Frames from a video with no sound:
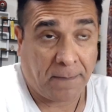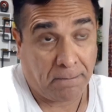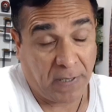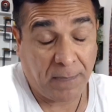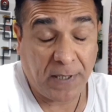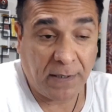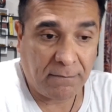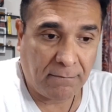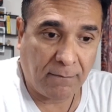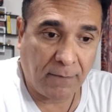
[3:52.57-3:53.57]
maybe
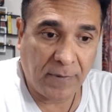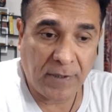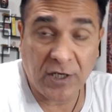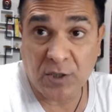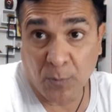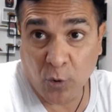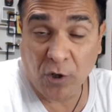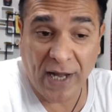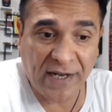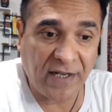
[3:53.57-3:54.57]
it's more
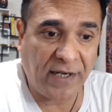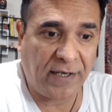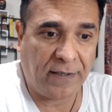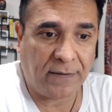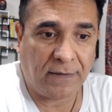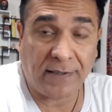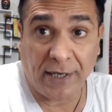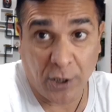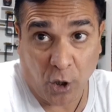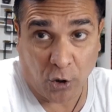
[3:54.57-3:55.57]
likely
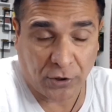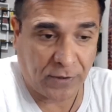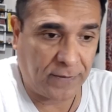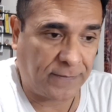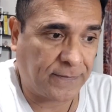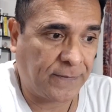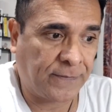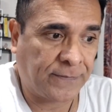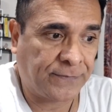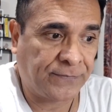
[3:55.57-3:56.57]
than not,
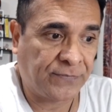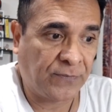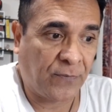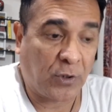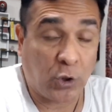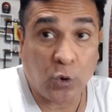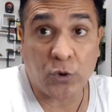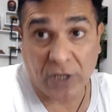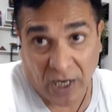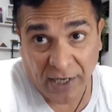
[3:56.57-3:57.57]

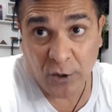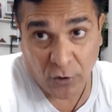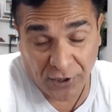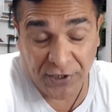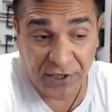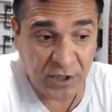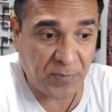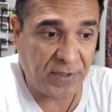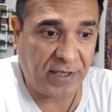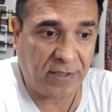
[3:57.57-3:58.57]
those are your kindred
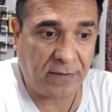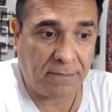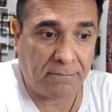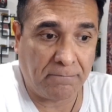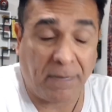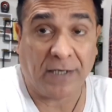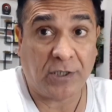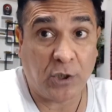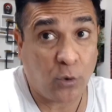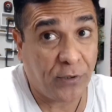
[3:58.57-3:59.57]
spirit,
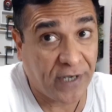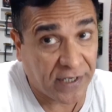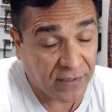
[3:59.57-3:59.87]
but don't get